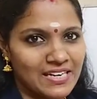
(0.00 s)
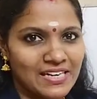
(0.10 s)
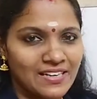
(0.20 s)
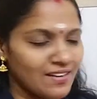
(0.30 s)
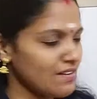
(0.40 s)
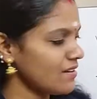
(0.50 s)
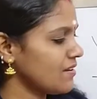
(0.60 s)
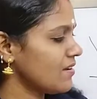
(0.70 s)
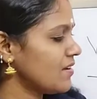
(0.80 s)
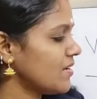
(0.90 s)

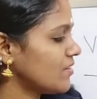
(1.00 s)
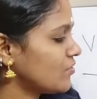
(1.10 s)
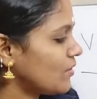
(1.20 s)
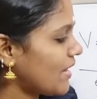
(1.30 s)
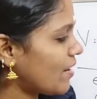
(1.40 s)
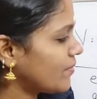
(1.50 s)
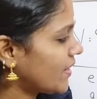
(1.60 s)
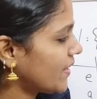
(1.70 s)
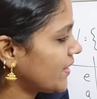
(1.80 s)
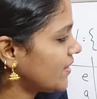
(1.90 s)
Clear? So
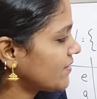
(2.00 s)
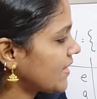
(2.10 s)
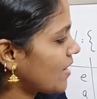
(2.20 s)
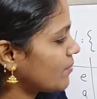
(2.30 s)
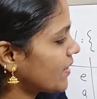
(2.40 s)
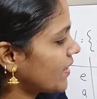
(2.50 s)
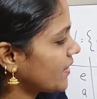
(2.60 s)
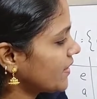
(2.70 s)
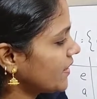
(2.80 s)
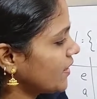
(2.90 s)
lambda E is
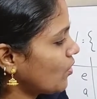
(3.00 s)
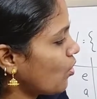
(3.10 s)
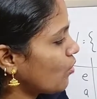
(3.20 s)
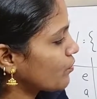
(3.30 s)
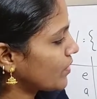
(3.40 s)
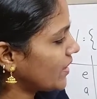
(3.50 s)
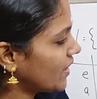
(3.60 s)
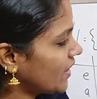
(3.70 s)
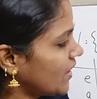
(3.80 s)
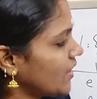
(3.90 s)
lambda E of
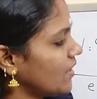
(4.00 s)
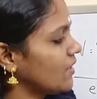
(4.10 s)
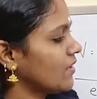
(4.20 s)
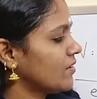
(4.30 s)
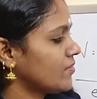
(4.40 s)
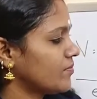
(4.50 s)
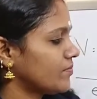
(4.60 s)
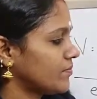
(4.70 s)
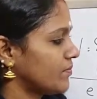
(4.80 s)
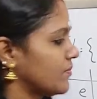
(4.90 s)
E.
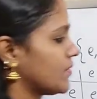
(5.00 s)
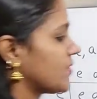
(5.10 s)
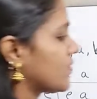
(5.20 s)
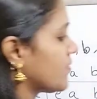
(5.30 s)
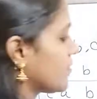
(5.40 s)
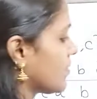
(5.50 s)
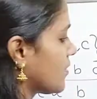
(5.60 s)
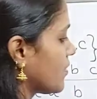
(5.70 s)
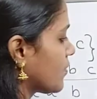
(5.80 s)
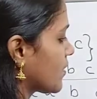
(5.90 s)
This
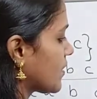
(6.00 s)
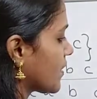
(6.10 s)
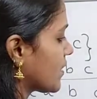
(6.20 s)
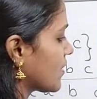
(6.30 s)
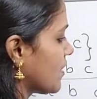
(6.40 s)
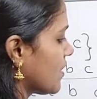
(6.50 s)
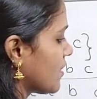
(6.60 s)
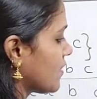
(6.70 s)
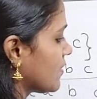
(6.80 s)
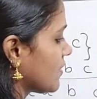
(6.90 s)
you can write
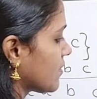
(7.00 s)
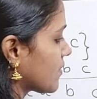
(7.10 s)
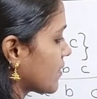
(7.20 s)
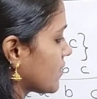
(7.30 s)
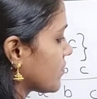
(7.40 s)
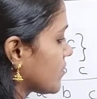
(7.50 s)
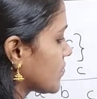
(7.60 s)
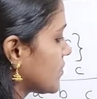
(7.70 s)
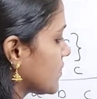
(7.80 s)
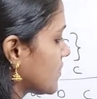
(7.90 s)

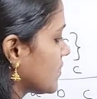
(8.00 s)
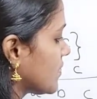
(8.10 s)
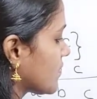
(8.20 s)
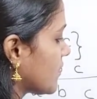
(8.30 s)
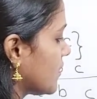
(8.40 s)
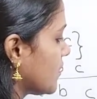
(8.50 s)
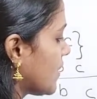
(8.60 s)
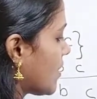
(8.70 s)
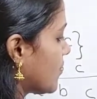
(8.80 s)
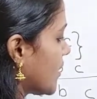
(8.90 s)
confused with this one.
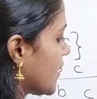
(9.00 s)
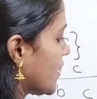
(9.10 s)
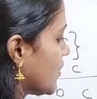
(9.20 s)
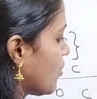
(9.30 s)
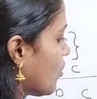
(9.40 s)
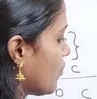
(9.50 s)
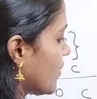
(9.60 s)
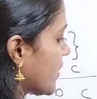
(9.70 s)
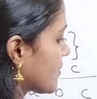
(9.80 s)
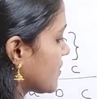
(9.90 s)
Lambda E
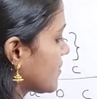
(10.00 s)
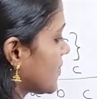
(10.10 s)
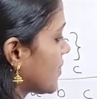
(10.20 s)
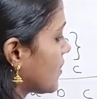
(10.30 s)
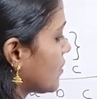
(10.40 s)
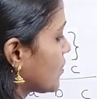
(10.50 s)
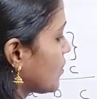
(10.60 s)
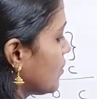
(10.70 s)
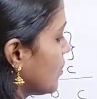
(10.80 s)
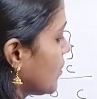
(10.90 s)
of x is equal
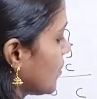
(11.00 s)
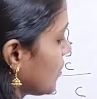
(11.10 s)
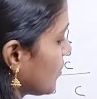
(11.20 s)
to